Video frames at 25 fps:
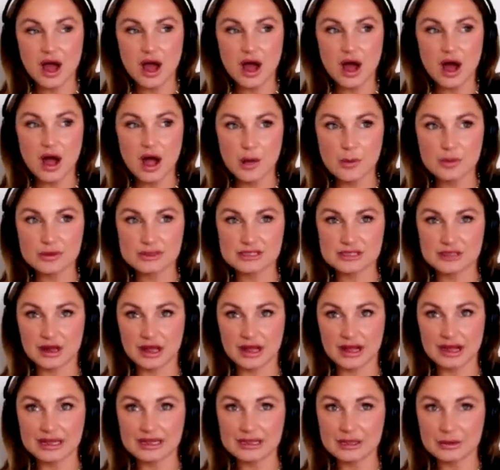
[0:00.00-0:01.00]
I would
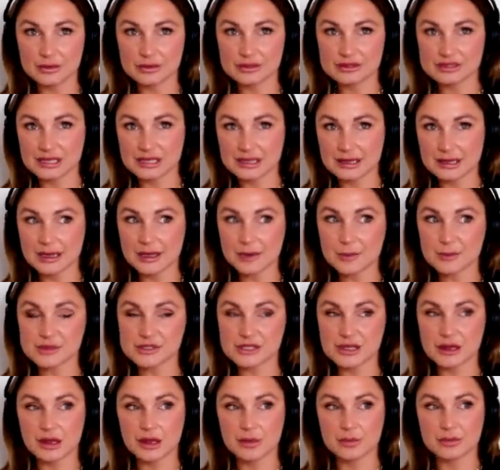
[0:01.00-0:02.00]
like little tips
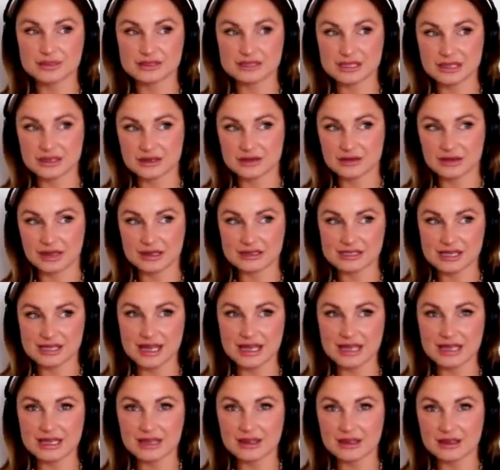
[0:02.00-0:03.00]
I would like
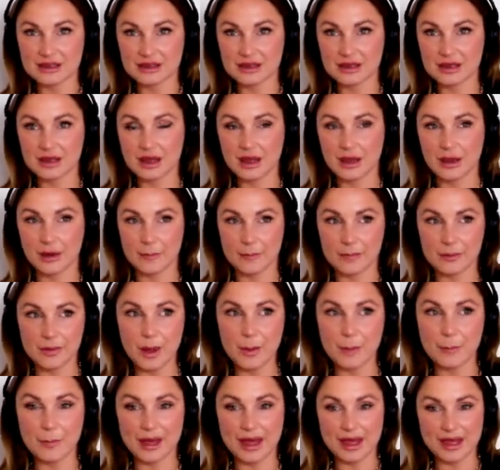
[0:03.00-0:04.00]
take um,
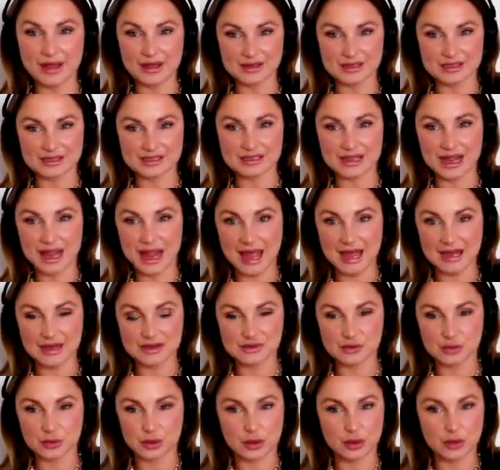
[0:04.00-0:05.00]
a bag of snacks
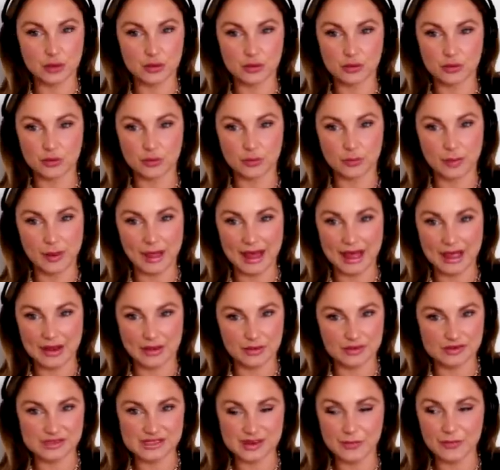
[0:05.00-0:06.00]
or a cool bag
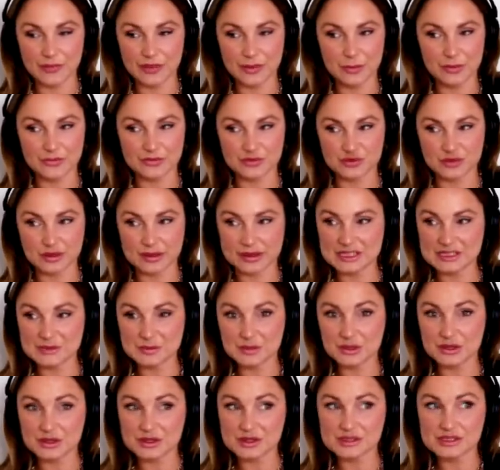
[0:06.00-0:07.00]
or something with drinks
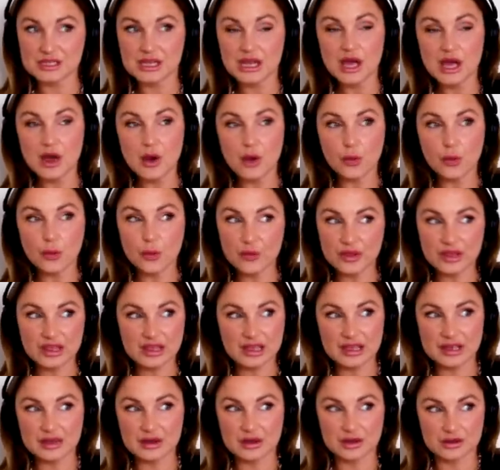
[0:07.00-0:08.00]
because all the
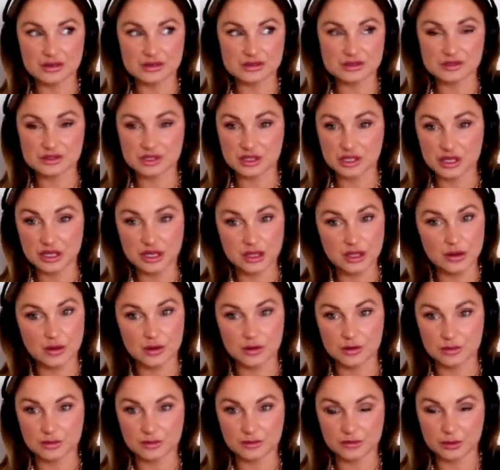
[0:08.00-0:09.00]
kiosks, the
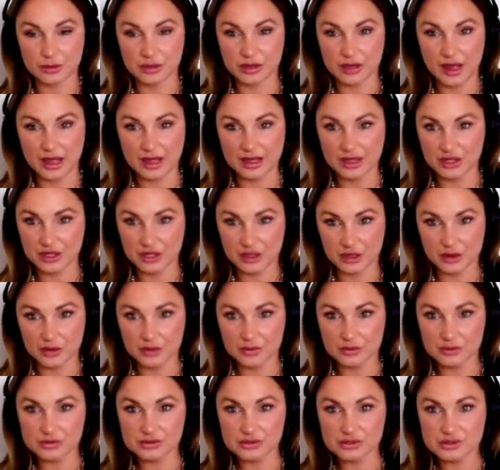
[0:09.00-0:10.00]
queues were like
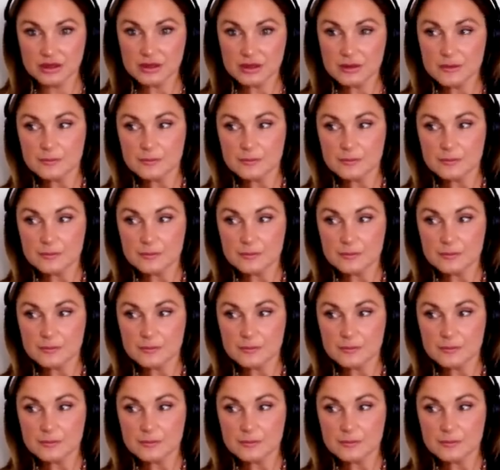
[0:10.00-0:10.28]
huge.